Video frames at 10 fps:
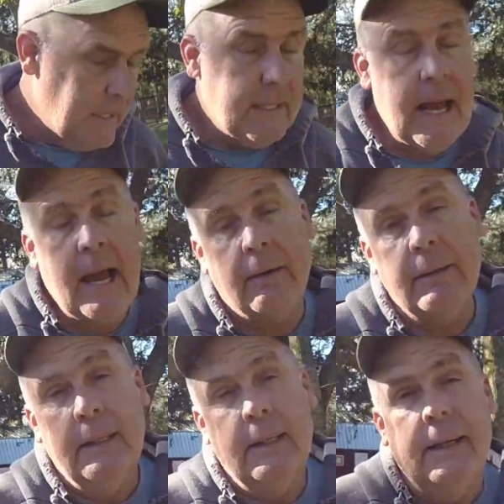Now,
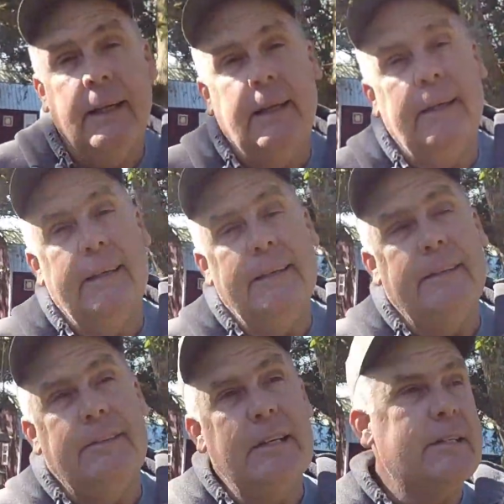
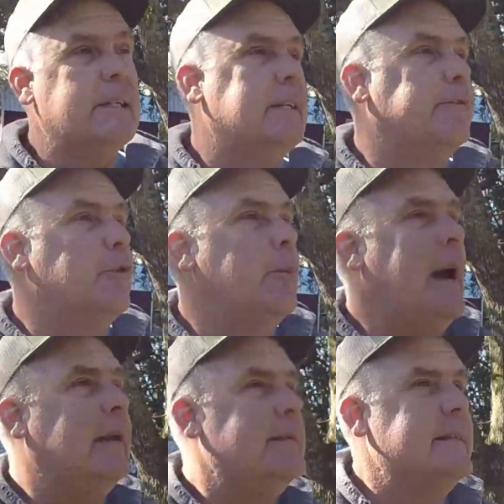just to get the
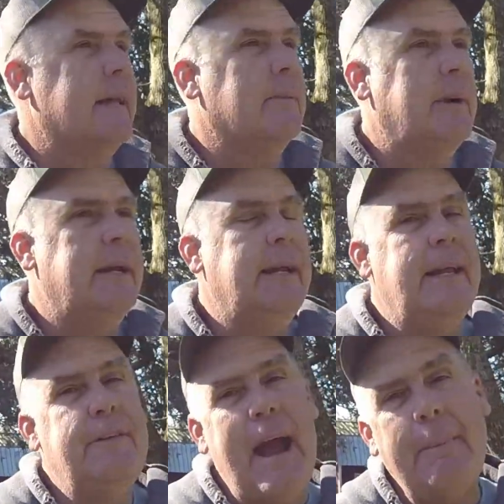formalities out of the way,
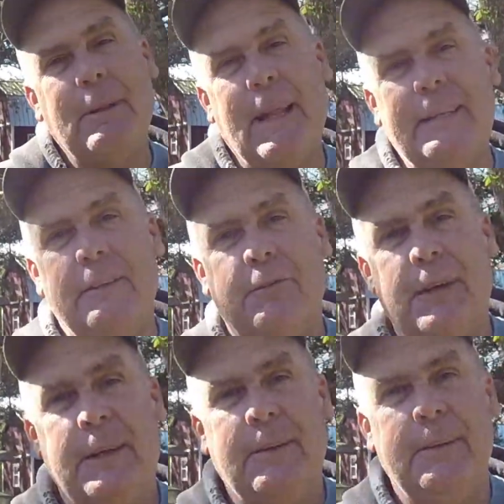if you happen to like this
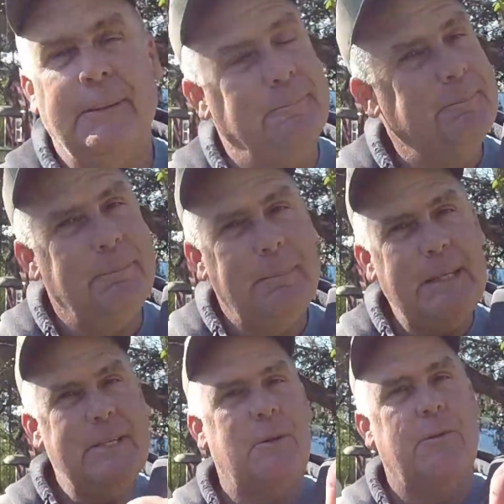video,
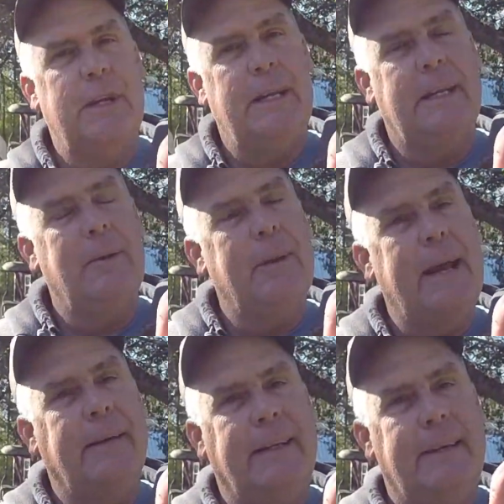please don't forget to go
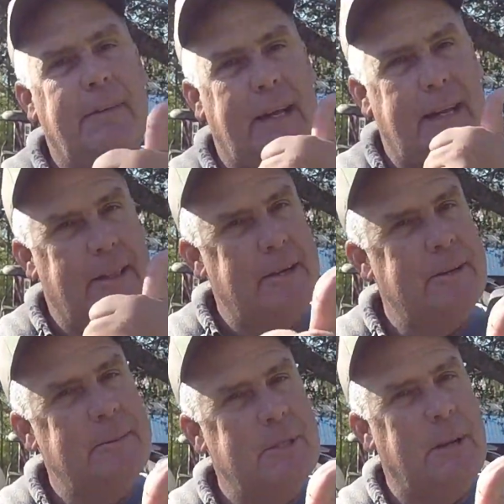down and give it a
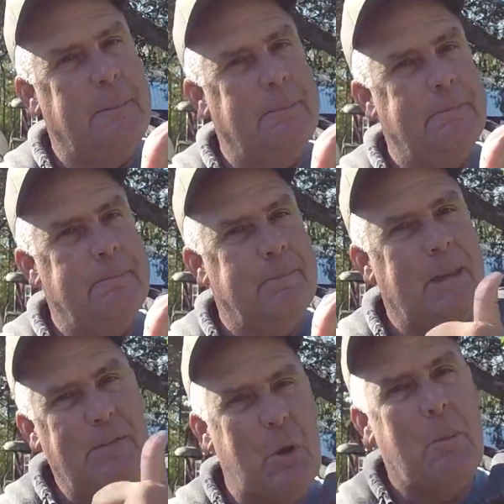thumbs up.
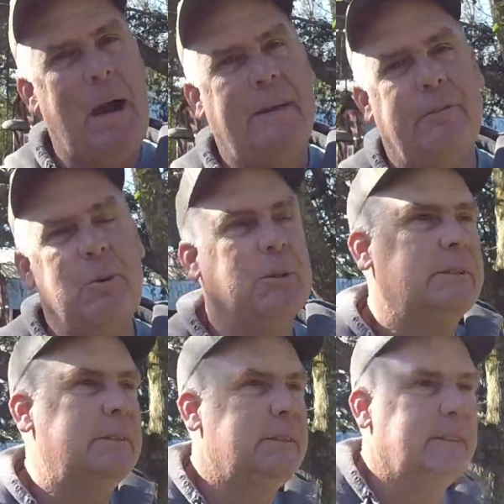If you don't mind, of
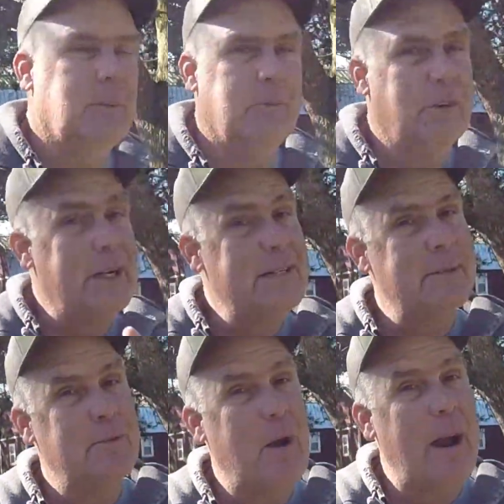course. Don't forget to
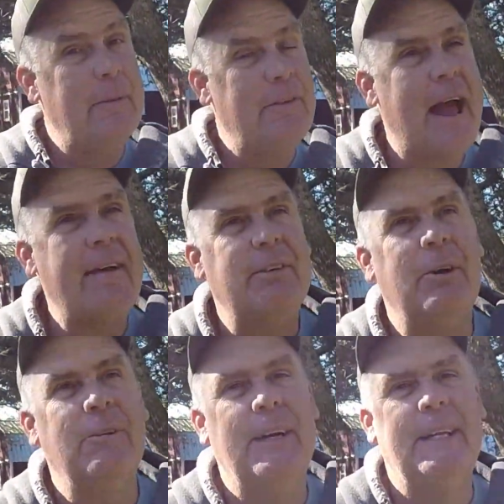subscribe if you haven't
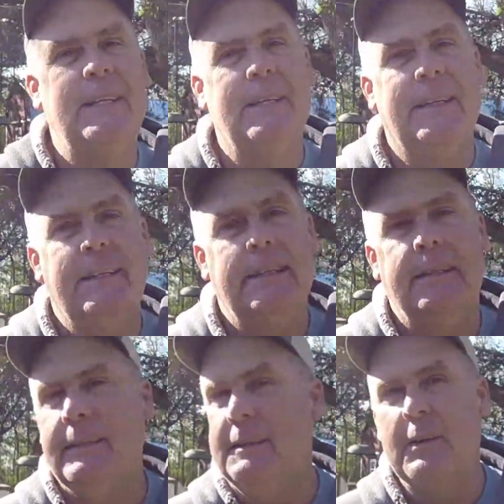already.
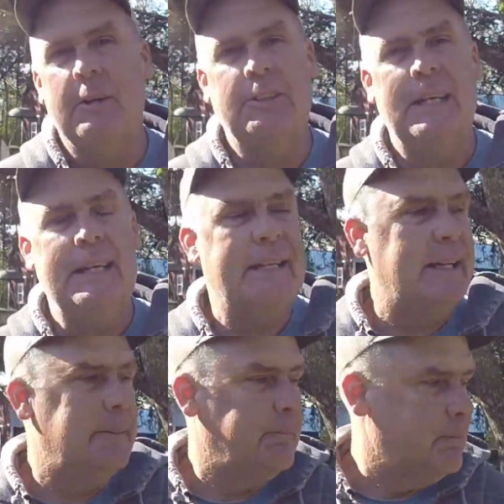Doesn't cost you anything.